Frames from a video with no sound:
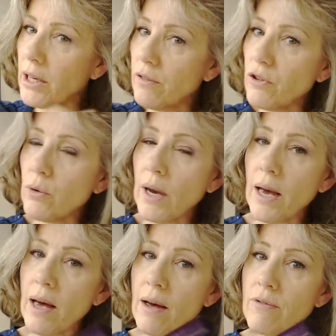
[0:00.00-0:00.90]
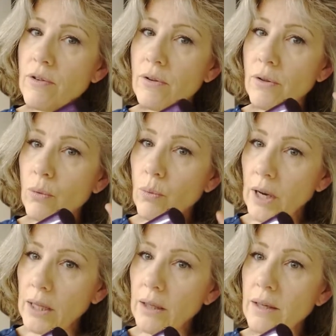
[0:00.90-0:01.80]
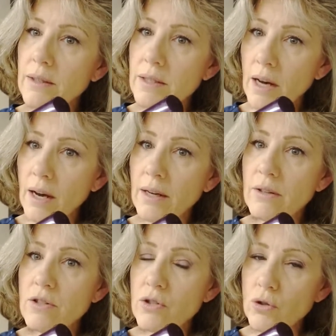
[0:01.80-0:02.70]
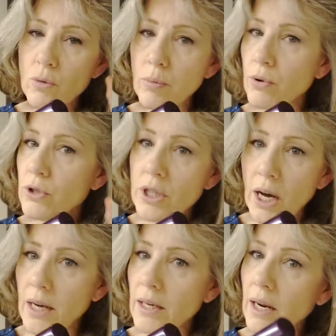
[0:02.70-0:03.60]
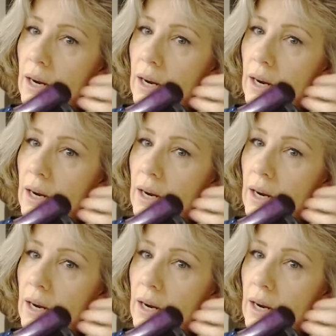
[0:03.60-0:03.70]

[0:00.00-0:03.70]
if you have the ringlet tight, super tight